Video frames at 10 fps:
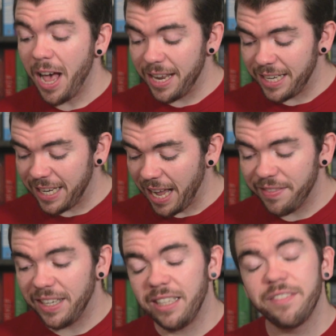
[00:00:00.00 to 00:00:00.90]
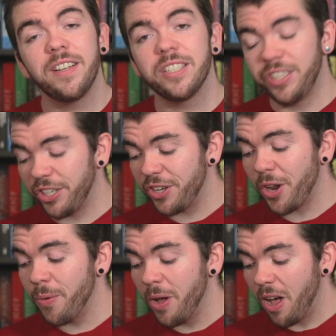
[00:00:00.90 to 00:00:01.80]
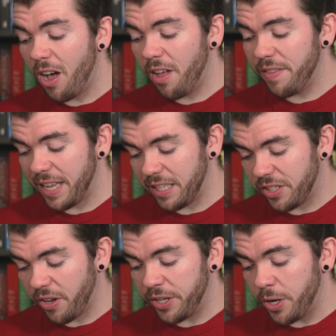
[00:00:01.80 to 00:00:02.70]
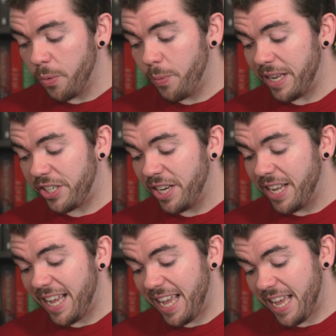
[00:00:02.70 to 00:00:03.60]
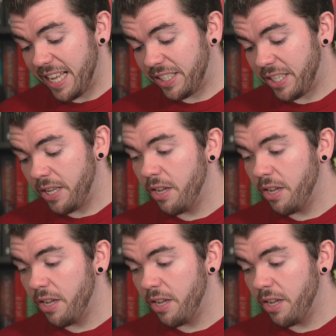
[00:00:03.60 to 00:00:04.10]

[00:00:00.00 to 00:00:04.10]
and it had the little first edition note on the inside, which is